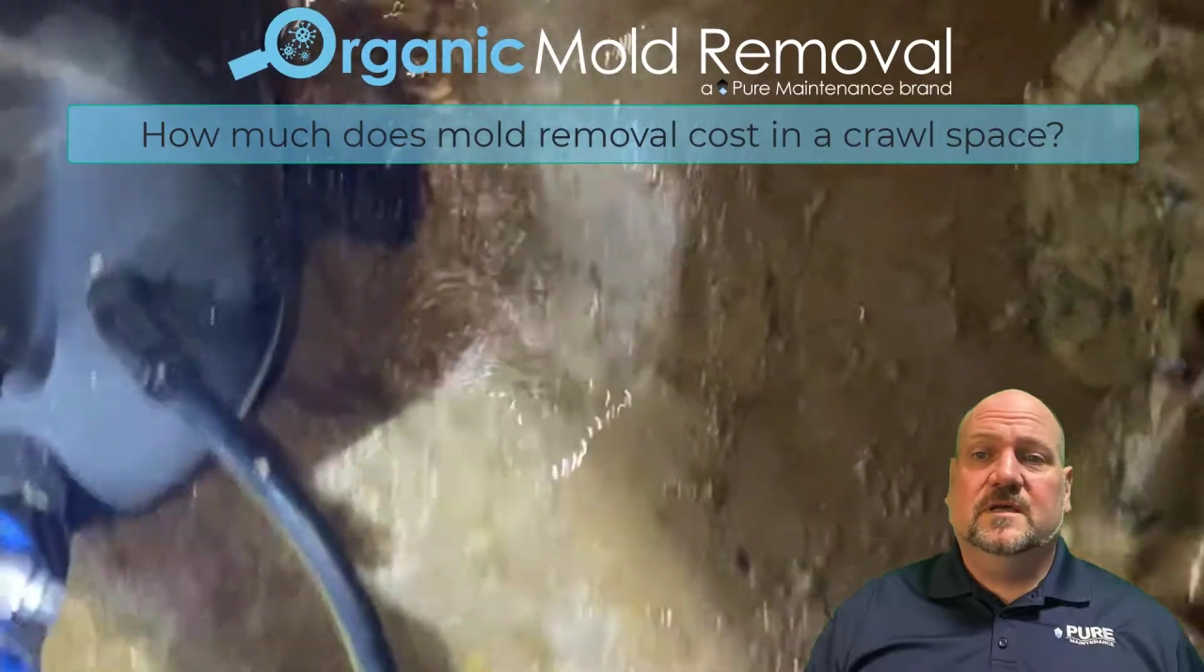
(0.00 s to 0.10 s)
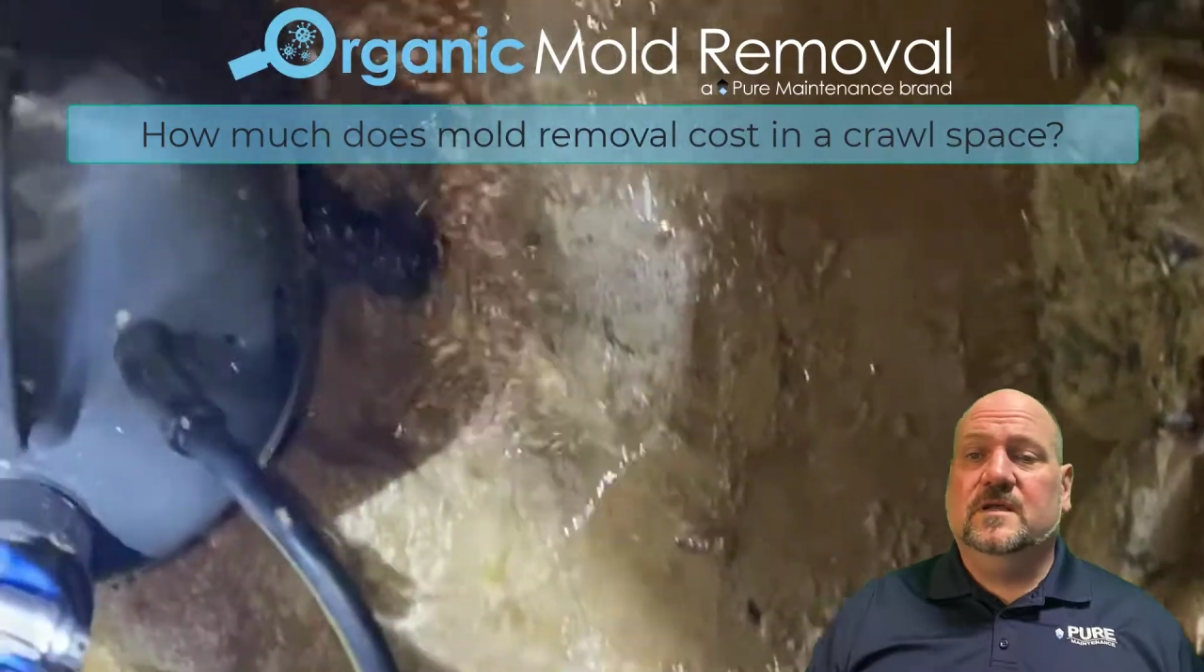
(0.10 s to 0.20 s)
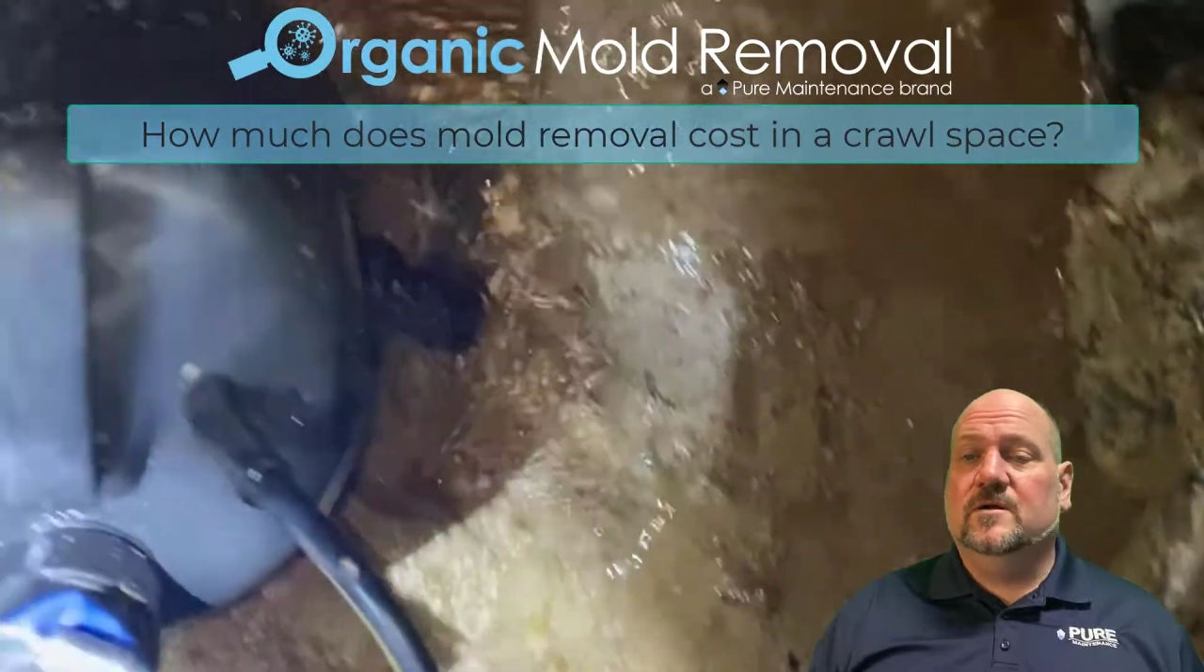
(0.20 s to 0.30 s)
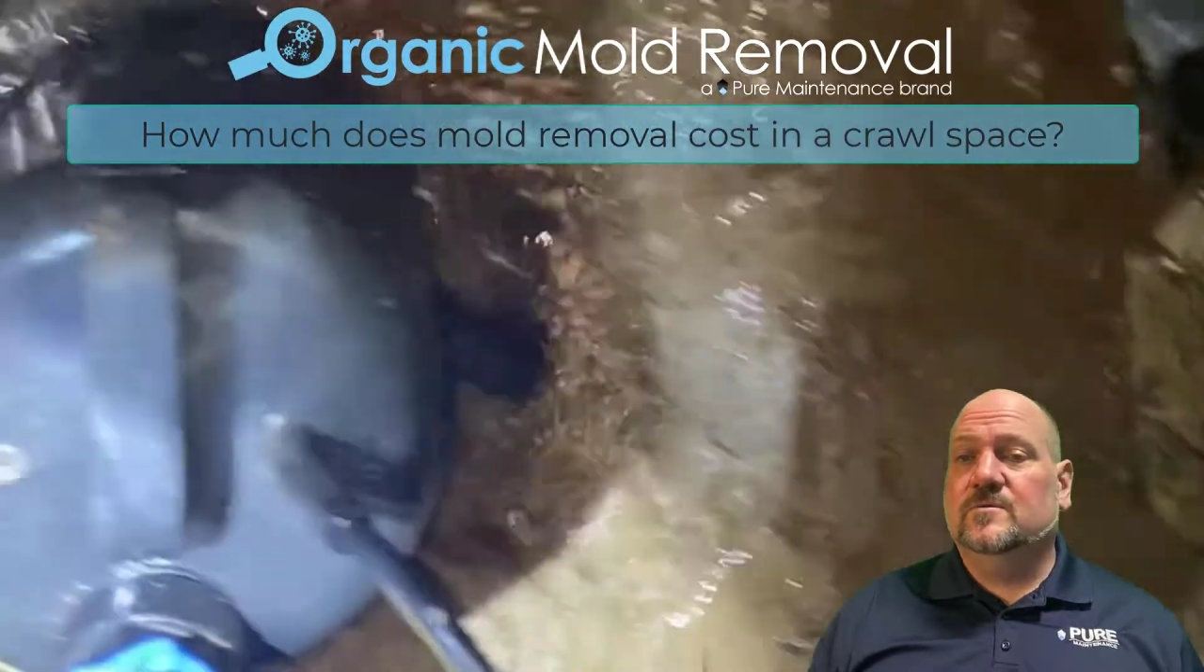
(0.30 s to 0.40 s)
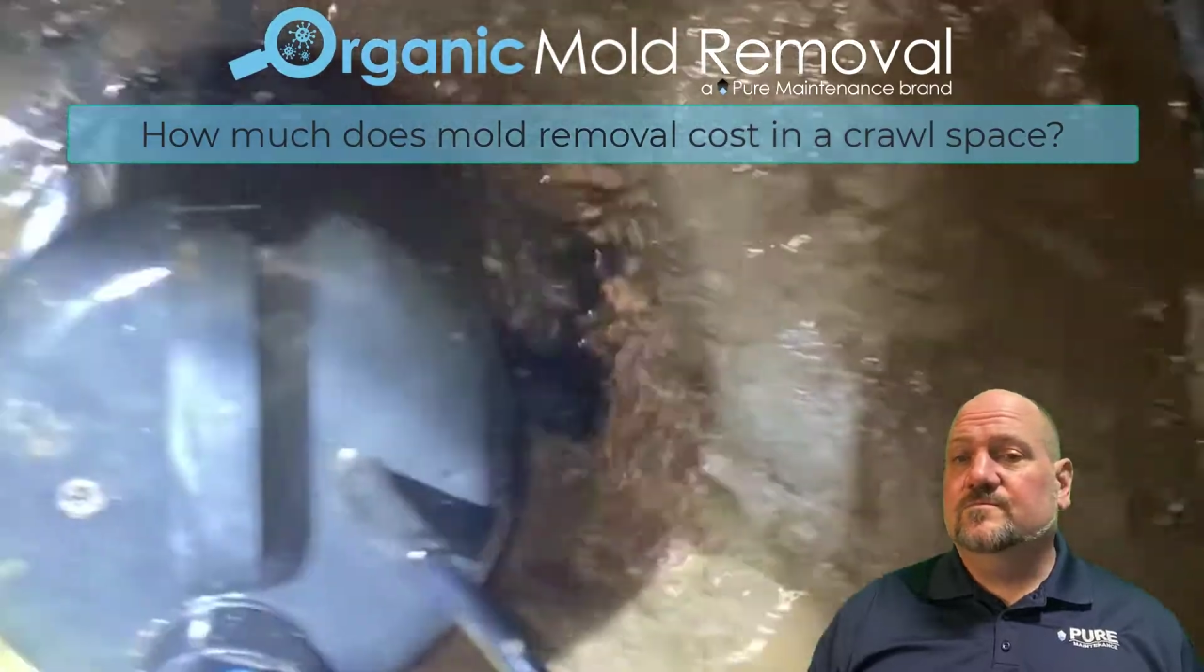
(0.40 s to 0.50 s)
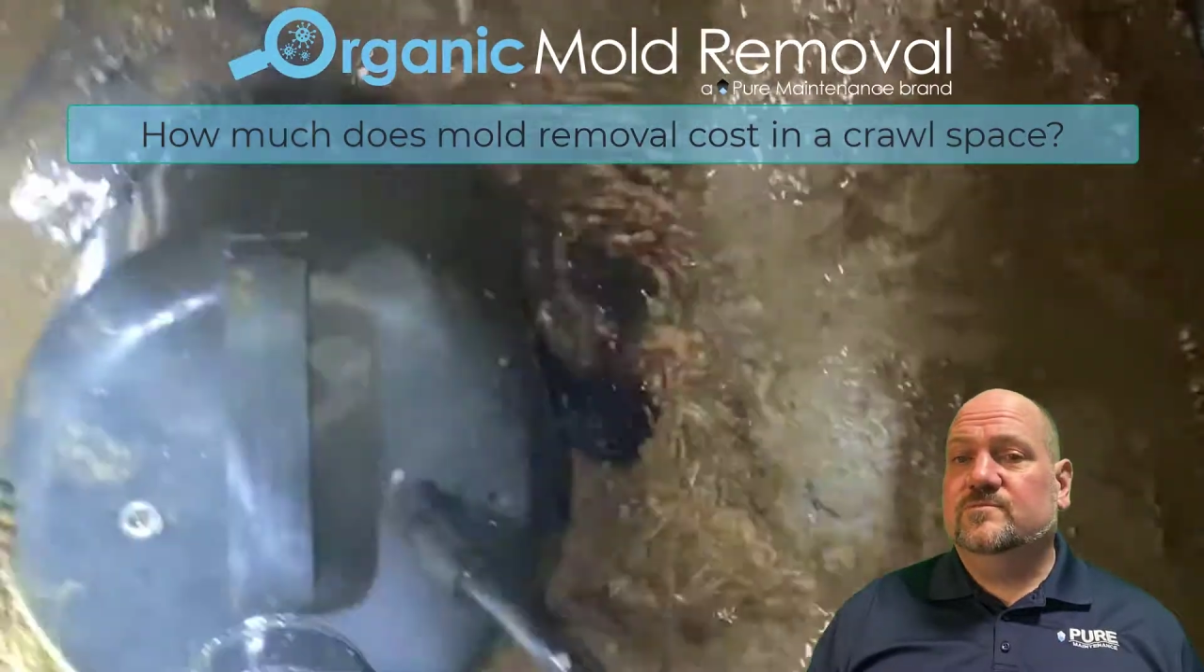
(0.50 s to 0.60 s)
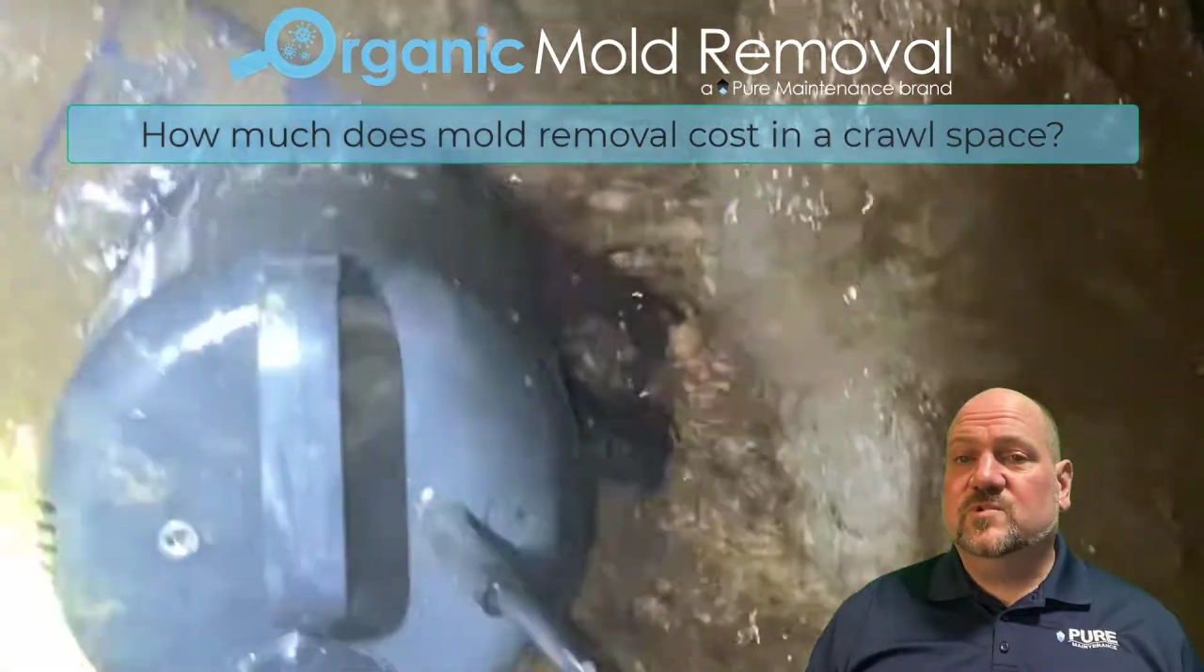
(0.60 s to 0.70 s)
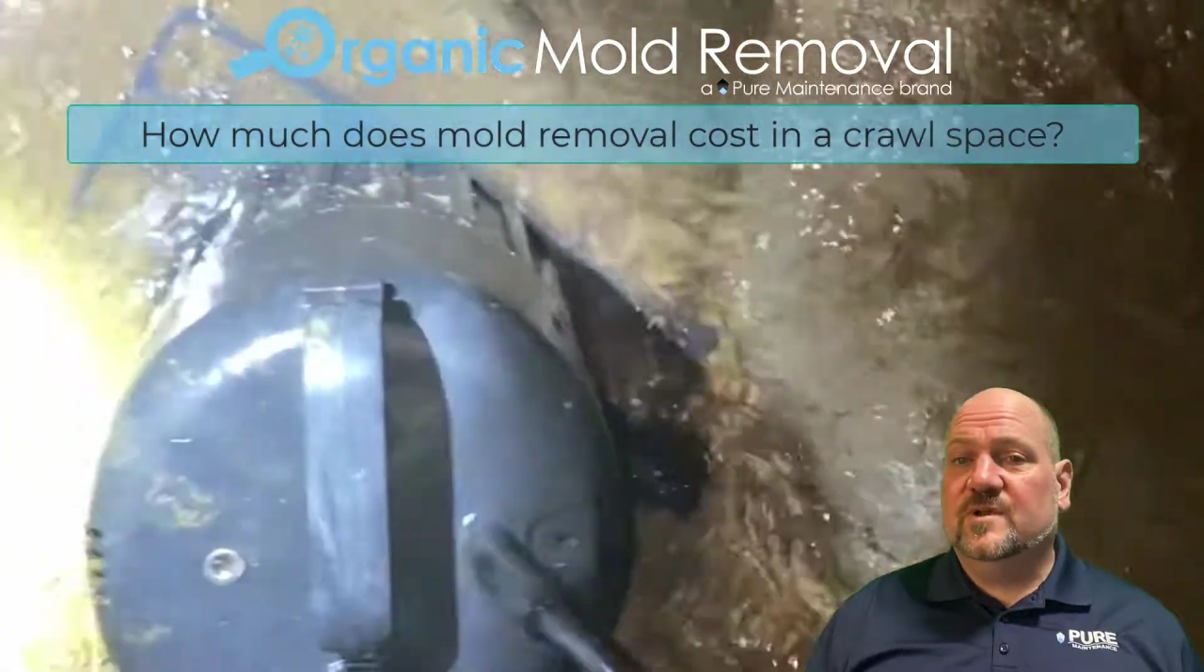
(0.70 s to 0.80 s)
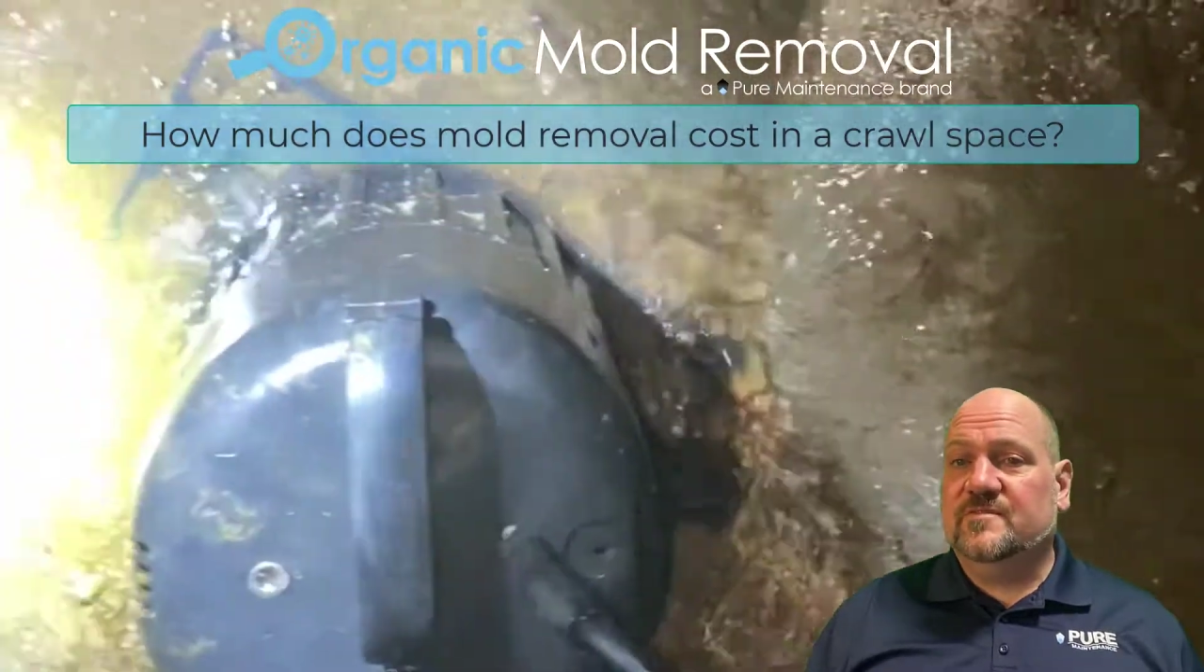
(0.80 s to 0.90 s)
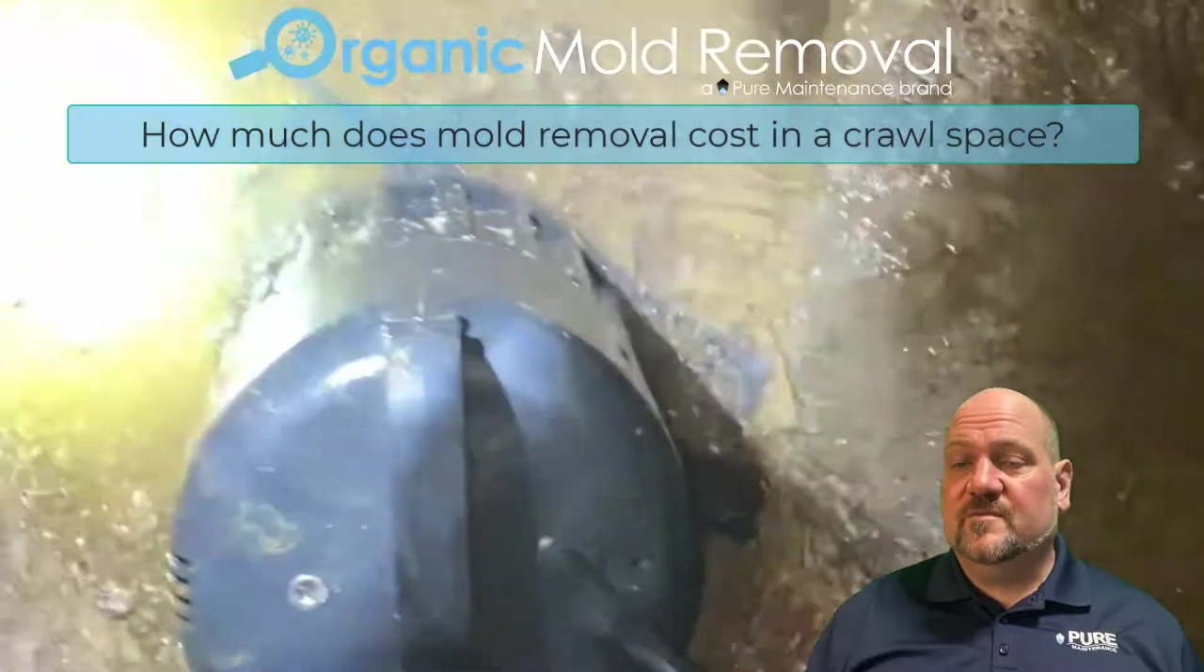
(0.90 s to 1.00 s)
you know
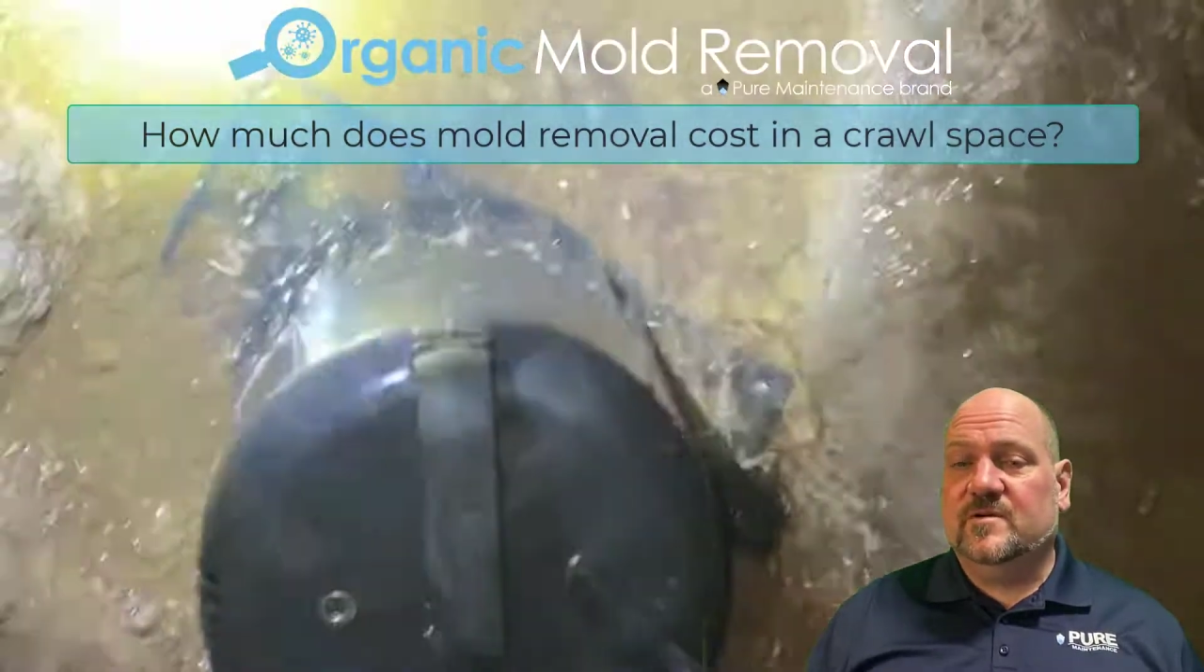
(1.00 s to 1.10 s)
twenty five